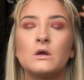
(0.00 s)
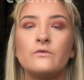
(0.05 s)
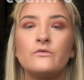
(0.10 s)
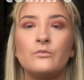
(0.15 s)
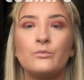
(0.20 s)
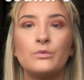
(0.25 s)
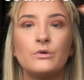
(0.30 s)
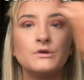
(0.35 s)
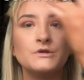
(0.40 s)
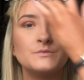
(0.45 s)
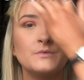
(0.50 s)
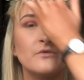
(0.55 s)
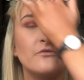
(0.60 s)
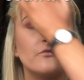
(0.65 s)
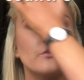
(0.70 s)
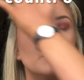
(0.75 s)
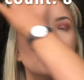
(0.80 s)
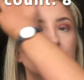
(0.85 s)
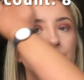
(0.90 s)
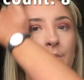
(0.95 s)
I have to push my
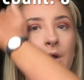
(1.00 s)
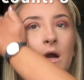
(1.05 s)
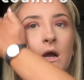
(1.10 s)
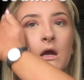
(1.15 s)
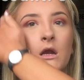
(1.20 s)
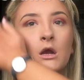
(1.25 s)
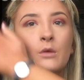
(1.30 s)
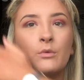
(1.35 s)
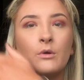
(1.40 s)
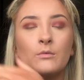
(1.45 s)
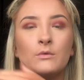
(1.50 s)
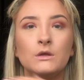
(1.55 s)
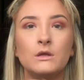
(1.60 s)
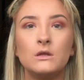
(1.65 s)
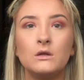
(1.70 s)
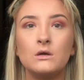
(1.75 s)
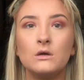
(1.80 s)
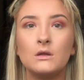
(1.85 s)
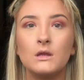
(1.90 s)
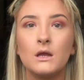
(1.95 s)
fringe back and I probably
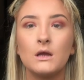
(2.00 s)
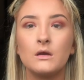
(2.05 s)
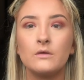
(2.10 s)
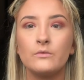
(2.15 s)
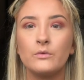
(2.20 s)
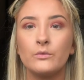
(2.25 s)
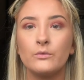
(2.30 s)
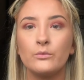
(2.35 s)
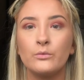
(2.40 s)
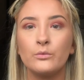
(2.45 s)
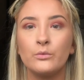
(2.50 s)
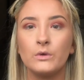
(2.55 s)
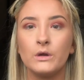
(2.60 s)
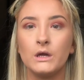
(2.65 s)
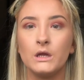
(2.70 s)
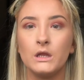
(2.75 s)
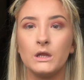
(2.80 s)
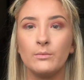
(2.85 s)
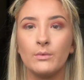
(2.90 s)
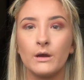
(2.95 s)
look like I've got
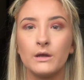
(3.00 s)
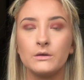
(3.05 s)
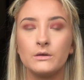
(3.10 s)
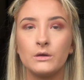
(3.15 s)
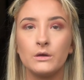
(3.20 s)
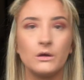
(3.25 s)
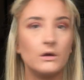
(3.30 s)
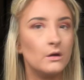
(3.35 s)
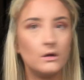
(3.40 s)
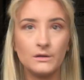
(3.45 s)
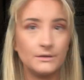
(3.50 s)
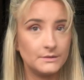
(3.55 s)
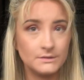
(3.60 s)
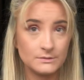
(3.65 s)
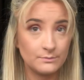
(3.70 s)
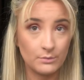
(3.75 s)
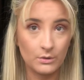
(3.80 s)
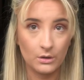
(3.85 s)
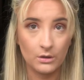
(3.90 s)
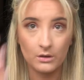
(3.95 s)
really bad
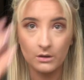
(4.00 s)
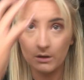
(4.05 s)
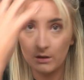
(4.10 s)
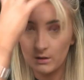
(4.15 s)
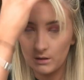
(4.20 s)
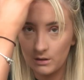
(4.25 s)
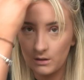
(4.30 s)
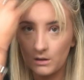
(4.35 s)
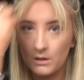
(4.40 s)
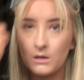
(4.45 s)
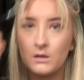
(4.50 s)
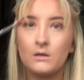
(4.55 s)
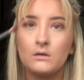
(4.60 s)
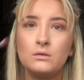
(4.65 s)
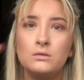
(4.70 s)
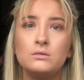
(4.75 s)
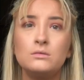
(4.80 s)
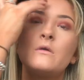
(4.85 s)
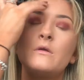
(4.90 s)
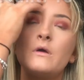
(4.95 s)
curves, but
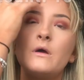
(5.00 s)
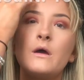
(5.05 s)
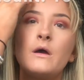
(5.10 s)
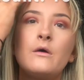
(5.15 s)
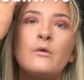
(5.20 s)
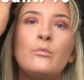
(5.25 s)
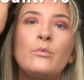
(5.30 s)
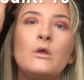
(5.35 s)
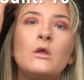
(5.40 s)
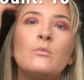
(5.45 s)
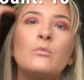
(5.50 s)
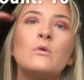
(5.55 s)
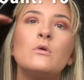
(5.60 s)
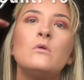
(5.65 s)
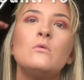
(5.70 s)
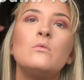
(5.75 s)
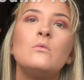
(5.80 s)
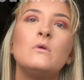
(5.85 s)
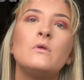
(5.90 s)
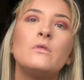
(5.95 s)
I don't know how
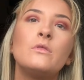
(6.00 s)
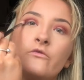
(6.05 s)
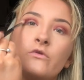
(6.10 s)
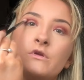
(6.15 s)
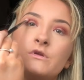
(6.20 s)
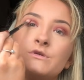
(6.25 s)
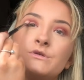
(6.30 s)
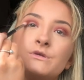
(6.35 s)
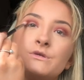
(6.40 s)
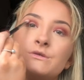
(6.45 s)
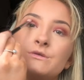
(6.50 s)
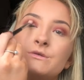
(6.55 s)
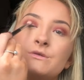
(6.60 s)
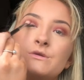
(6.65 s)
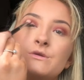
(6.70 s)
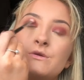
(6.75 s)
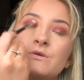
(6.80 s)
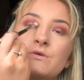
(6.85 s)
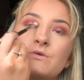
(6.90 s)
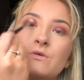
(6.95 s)
people with fringes
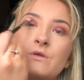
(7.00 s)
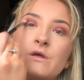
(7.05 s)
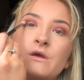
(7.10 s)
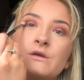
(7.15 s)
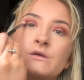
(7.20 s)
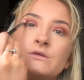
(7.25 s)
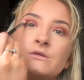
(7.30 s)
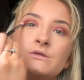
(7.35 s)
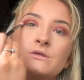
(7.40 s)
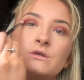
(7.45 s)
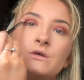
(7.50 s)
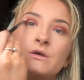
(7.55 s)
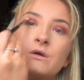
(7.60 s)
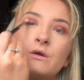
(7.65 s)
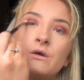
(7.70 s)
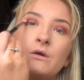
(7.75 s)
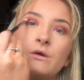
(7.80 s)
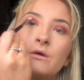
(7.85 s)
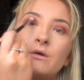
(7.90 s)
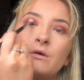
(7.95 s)
do
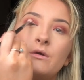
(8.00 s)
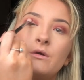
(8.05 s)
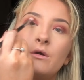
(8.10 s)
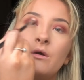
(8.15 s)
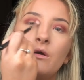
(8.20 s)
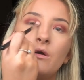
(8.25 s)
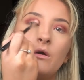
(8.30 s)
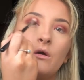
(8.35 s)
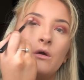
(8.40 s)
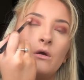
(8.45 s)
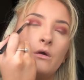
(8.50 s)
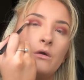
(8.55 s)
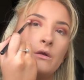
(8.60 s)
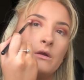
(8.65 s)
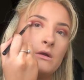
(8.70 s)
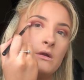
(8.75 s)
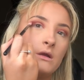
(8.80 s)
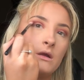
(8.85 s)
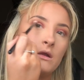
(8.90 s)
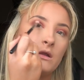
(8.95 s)
this on
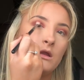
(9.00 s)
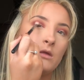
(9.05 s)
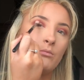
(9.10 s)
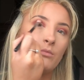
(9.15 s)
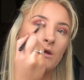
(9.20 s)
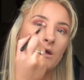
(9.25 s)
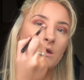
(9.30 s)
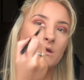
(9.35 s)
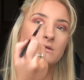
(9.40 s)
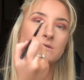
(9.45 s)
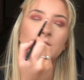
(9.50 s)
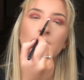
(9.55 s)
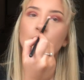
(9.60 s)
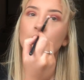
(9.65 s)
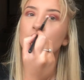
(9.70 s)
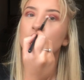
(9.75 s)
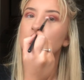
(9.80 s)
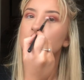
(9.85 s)
a daily basis.